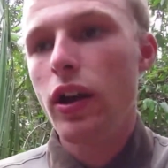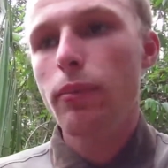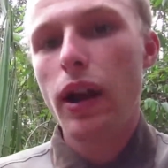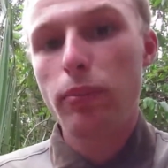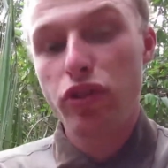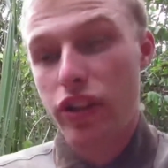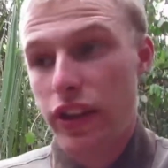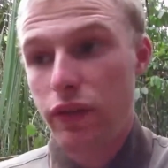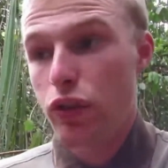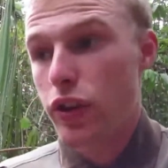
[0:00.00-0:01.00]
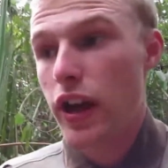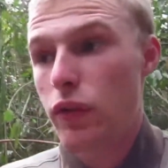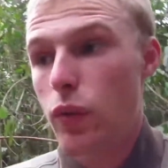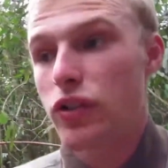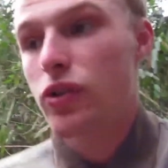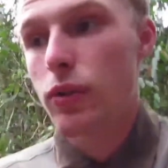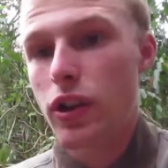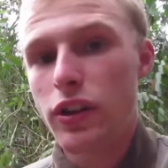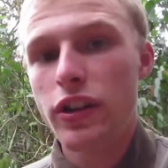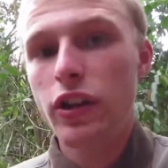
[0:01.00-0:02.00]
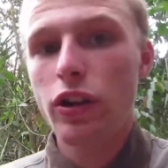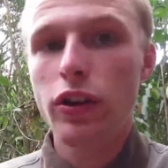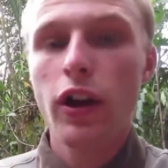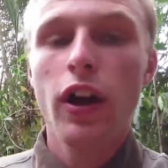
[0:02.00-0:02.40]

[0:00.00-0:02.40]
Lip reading: but I'm just going to give you kind of what's going on here.